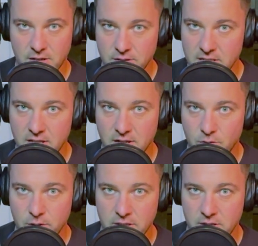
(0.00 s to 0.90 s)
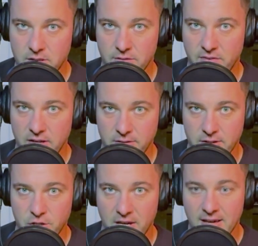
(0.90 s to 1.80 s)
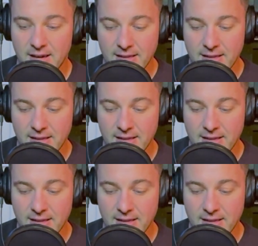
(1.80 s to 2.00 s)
I don't think they're going to win the final this year.